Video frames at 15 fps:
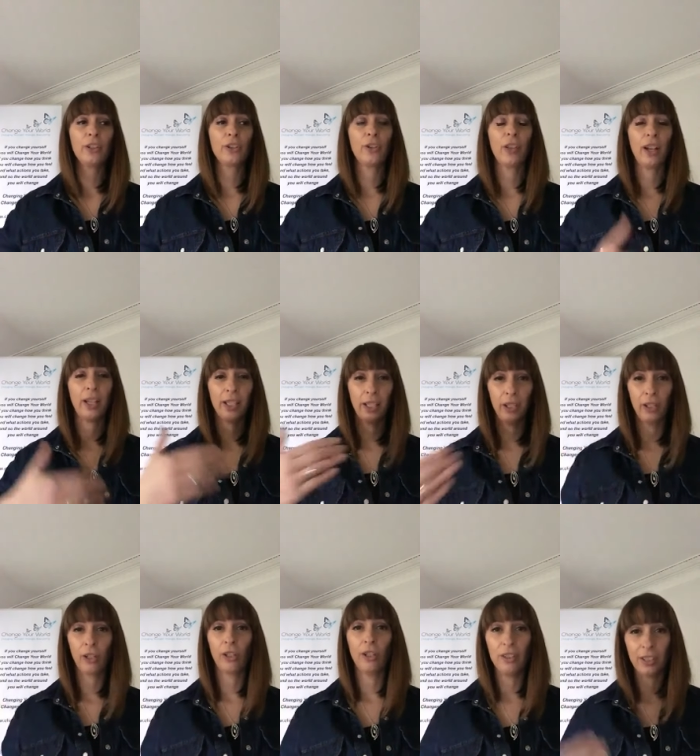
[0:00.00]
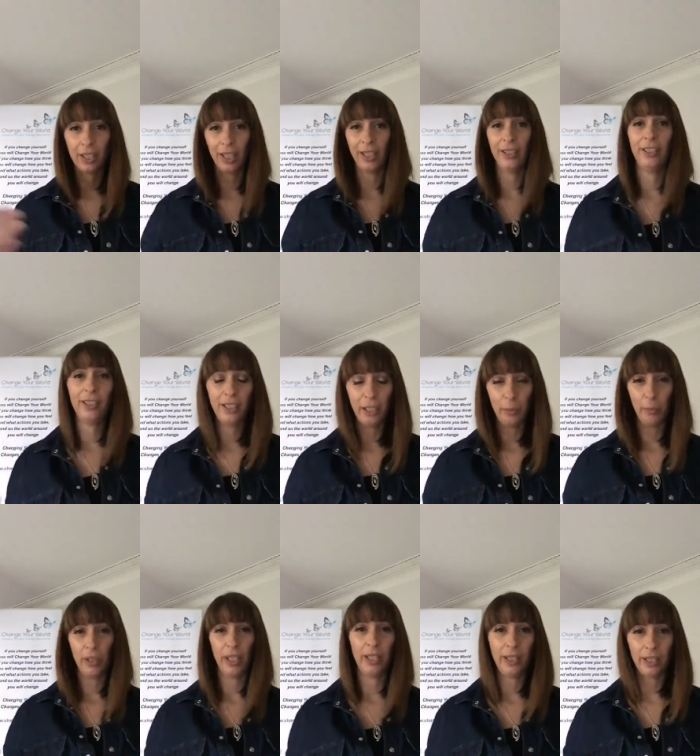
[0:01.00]
so that I can continually
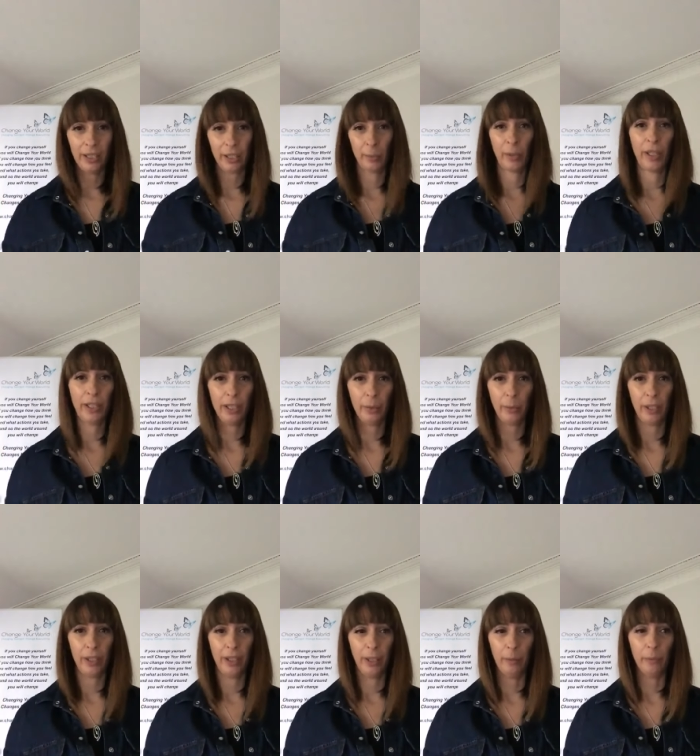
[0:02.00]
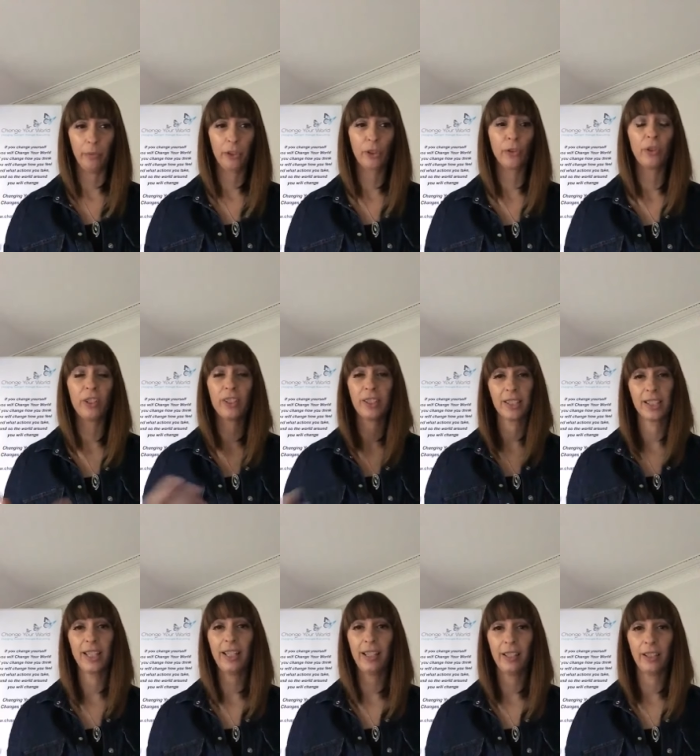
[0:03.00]
be inspired by them. So there's a
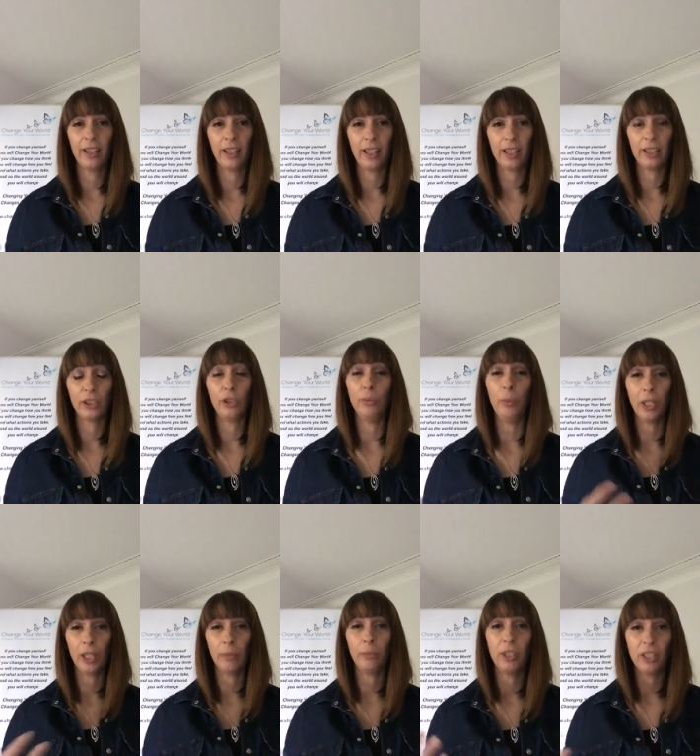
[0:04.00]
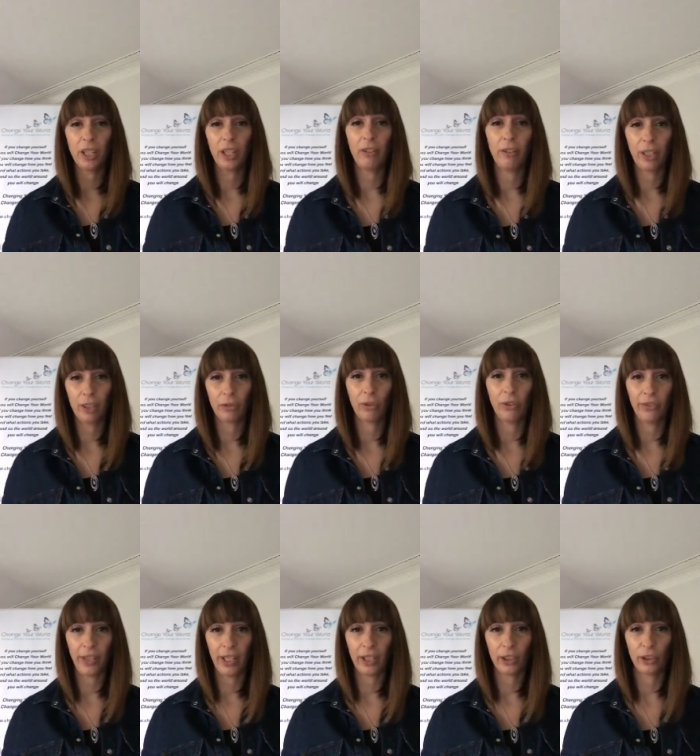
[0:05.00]
saying that you become the direct
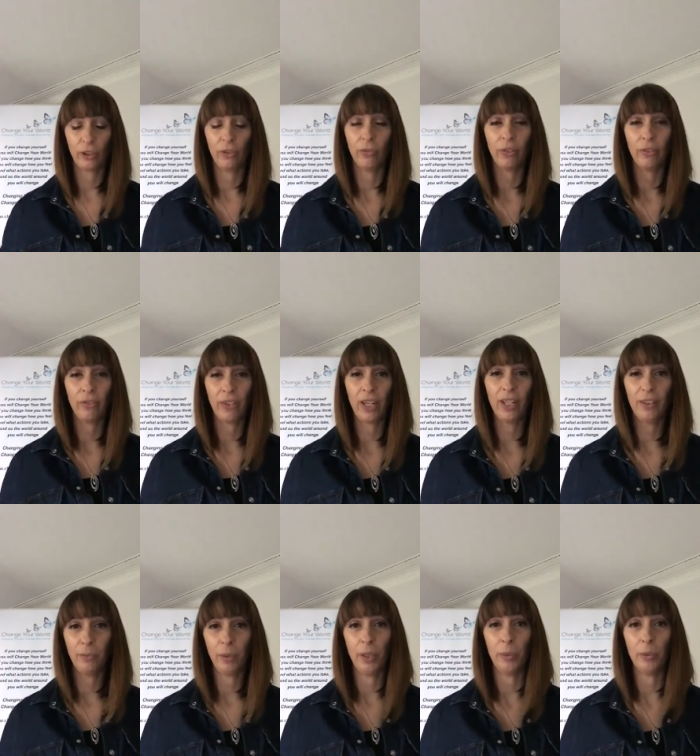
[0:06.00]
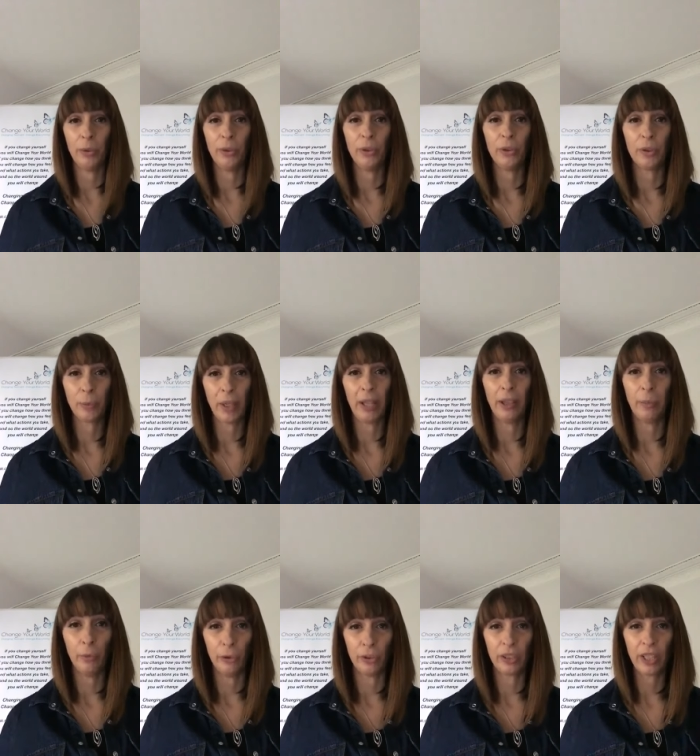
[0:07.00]
reflection of the five people you spend the
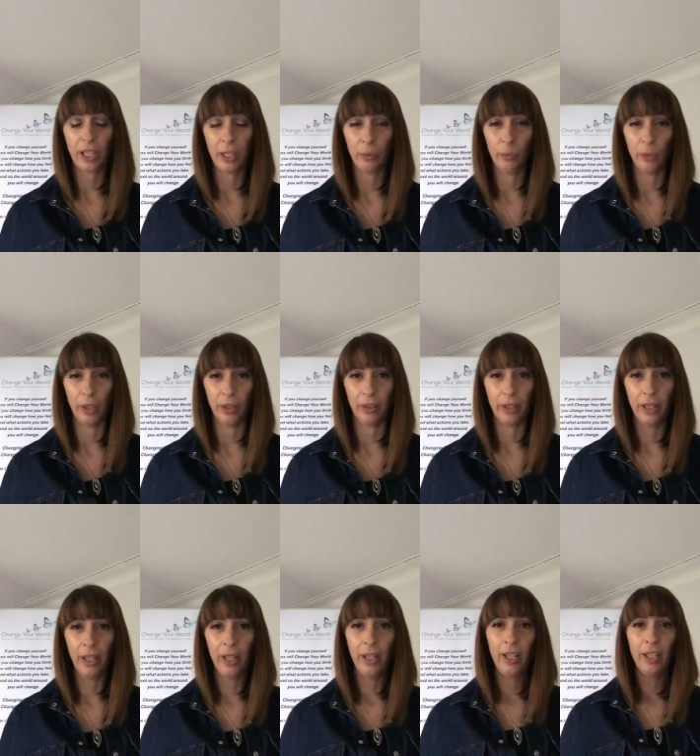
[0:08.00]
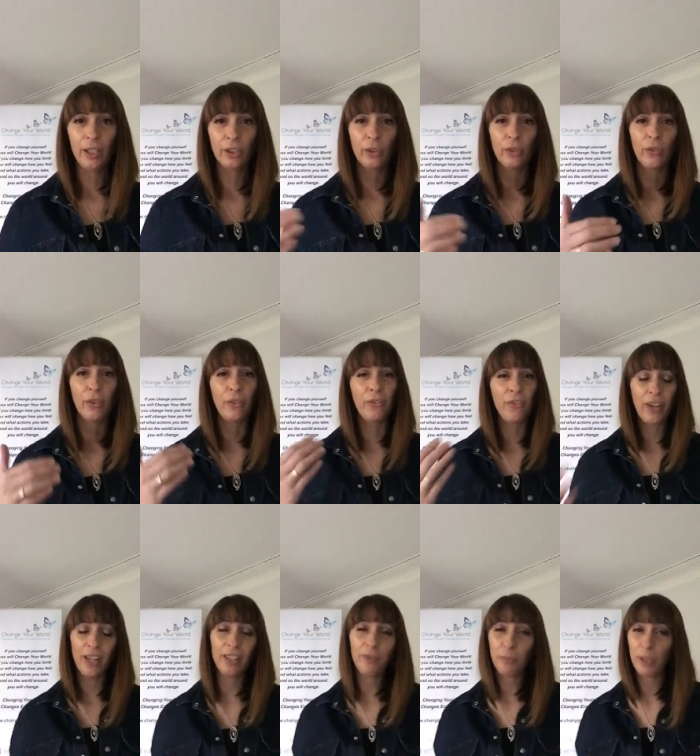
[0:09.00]
most time with. So if the
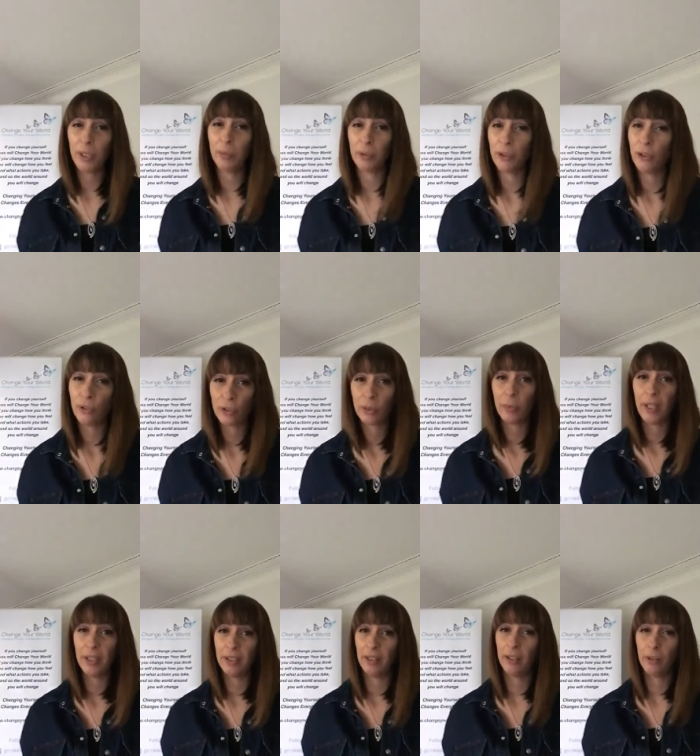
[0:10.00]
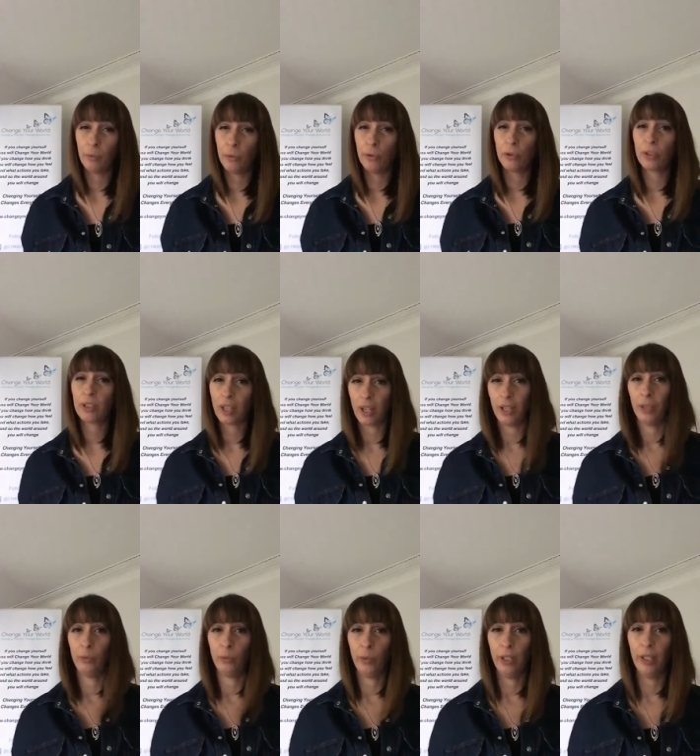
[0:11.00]
five people you're spending the most
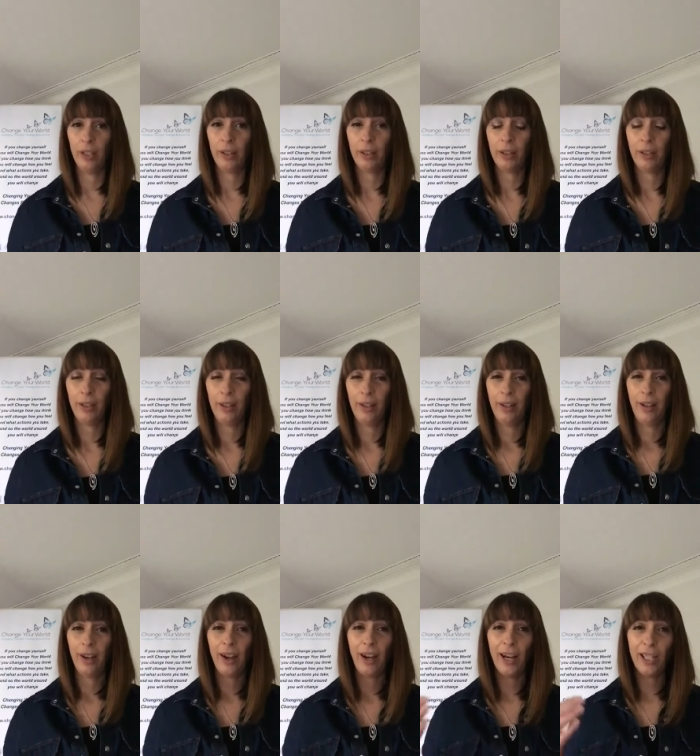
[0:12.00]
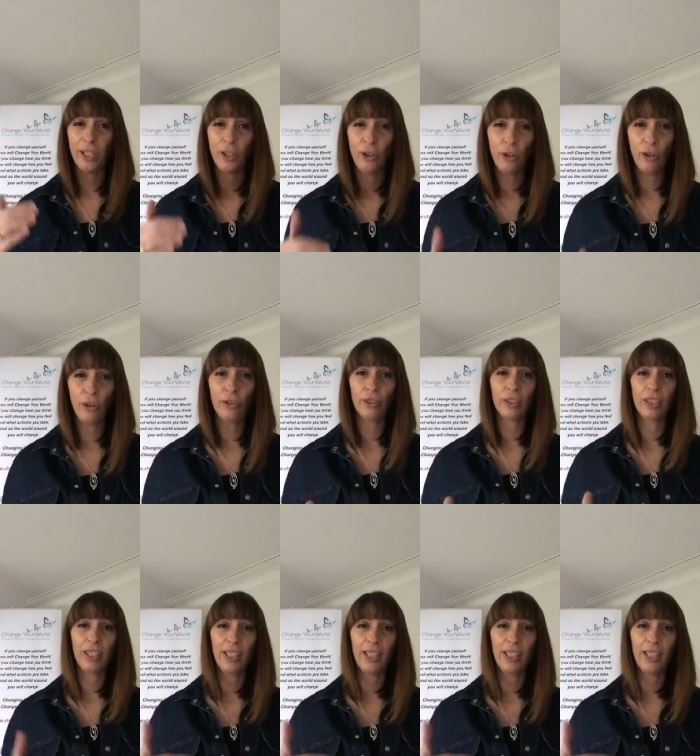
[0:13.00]
time with are not